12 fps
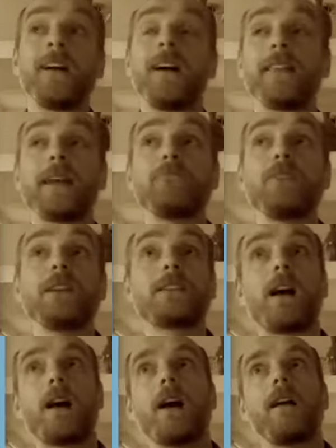and then
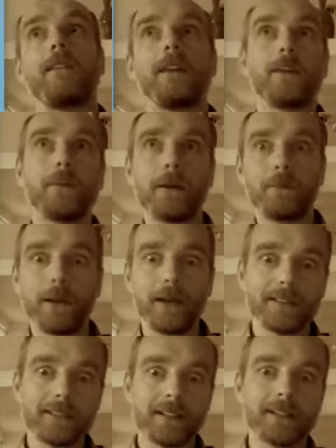retiring when we're
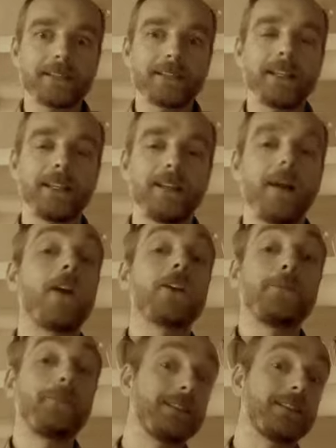60 on
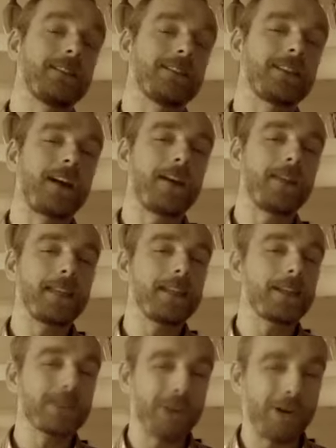a pittance. I think
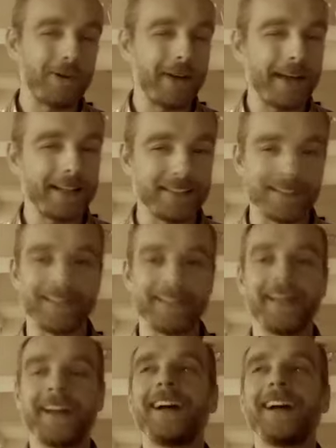that's crazy.